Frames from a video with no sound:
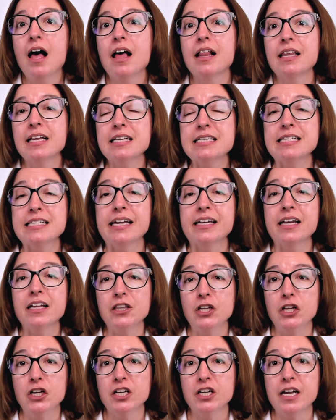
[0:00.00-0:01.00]
let's take a
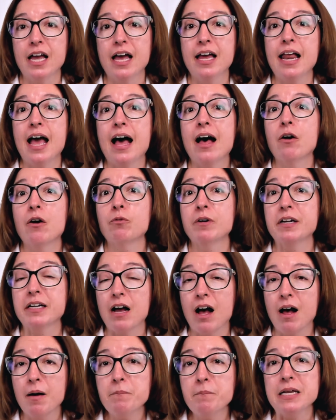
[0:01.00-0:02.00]
look at how
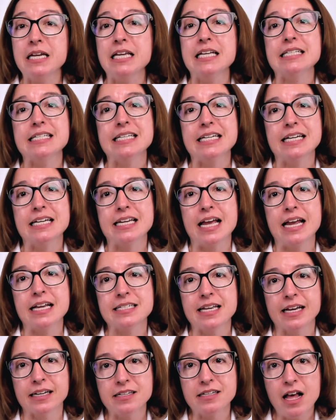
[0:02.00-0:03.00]
recombinant DNA
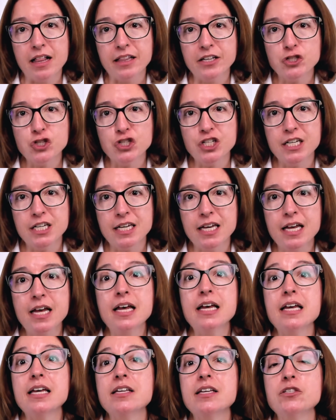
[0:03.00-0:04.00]
technology
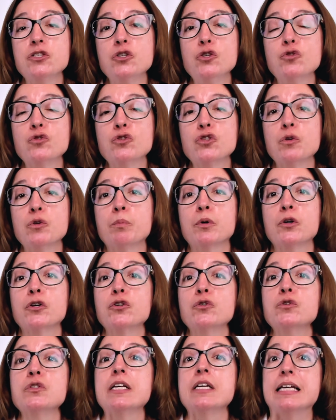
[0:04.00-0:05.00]
is used to
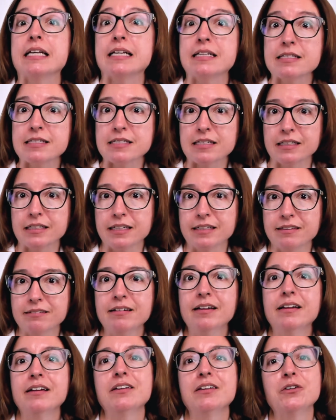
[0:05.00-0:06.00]
produce insulin,
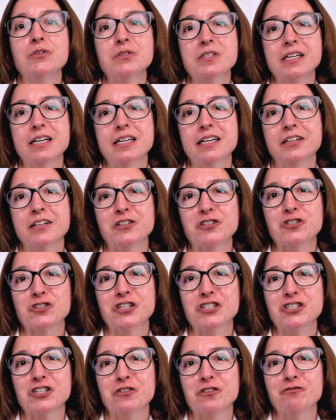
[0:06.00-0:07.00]
using an
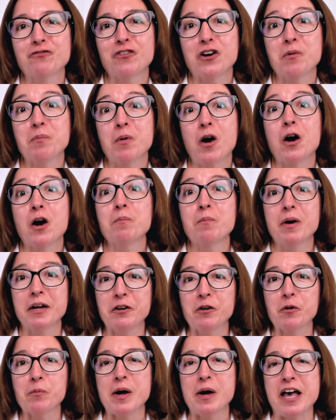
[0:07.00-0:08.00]
illustration from our
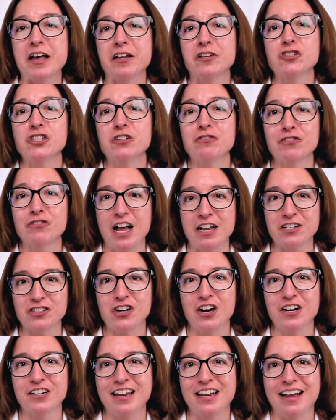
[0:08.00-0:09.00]
microbiology
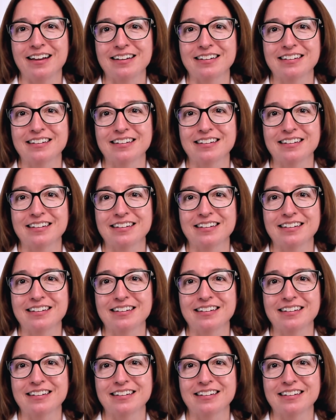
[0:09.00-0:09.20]
flashcard deck.